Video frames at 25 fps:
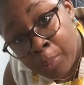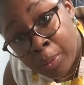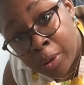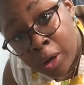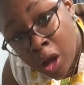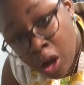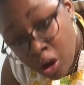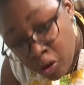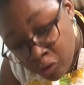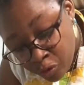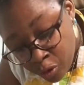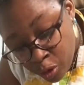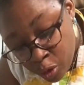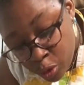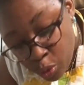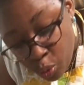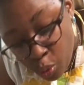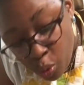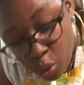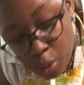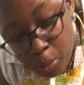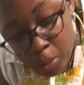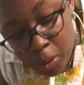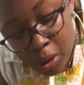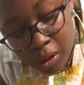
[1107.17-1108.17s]
it off with
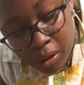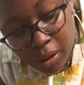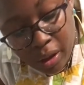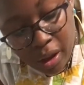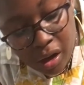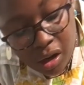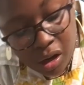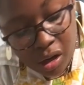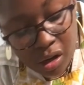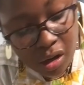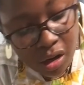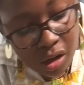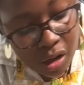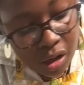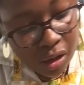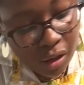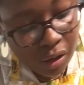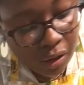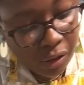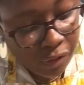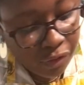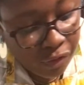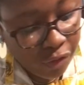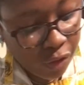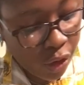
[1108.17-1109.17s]
one more layer
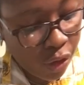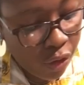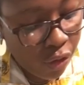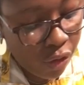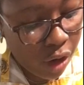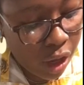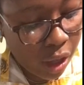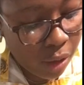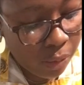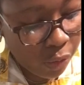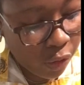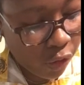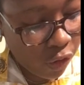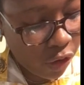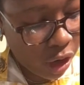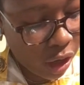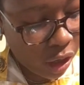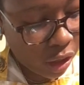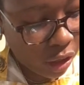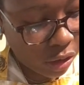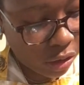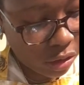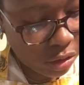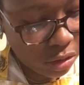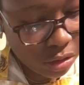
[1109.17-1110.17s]
of graham
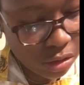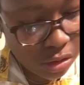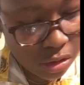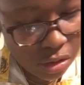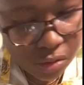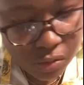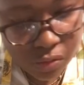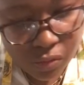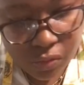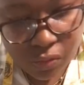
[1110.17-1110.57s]
crackers.